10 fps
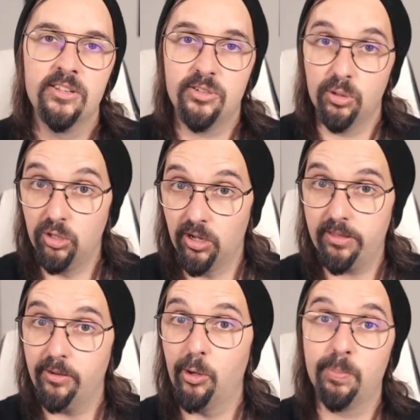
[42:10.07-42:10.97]
So
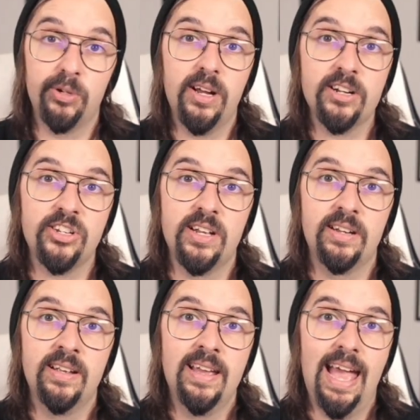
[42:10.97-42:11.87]
look through your
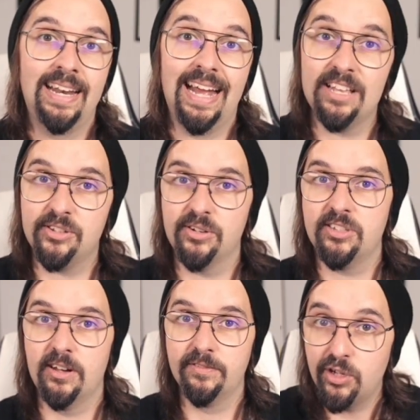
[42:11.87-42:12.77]
production and ask
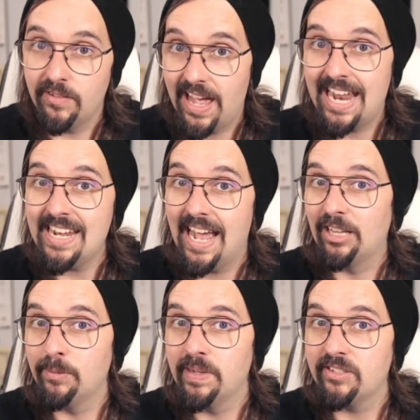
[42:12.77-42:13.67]
yourself, do you have any
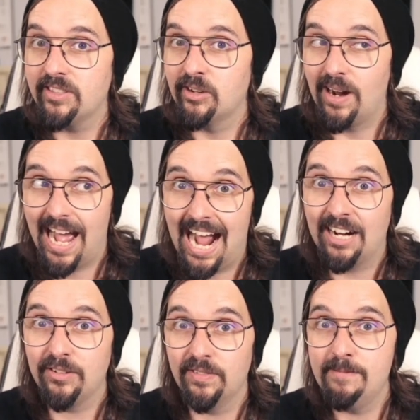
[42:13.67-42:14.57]
elements that are
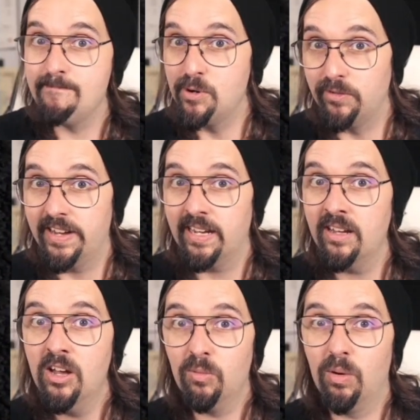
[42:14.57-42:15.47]
actively
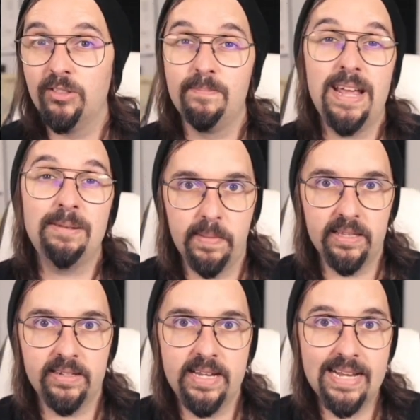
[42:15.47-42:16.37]
moving while the main
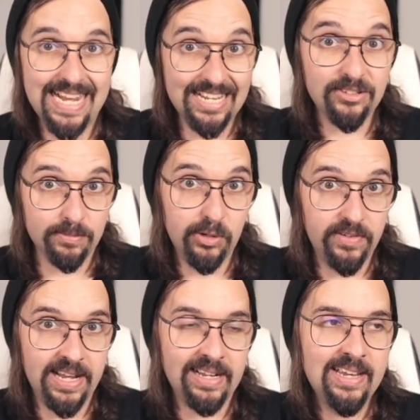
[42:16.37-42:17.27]
melody is
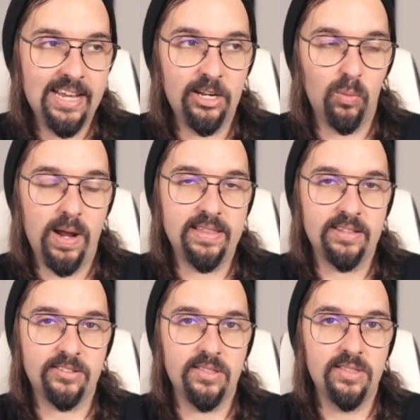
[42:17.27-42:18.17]
moving in a way
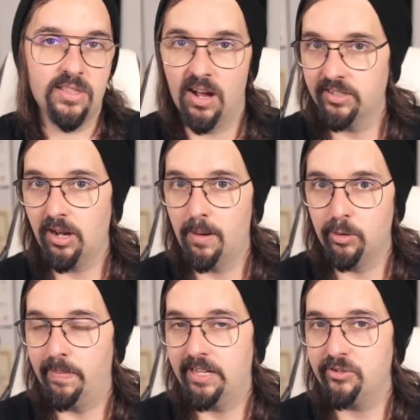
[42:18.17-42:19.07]
that's
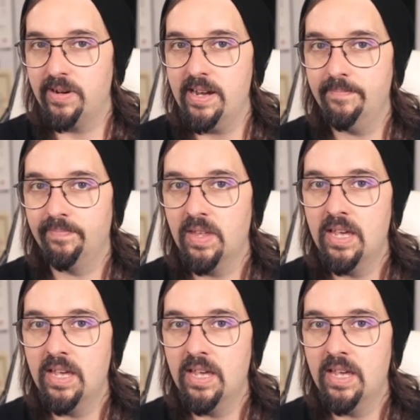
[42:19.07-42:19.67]
non-complementary?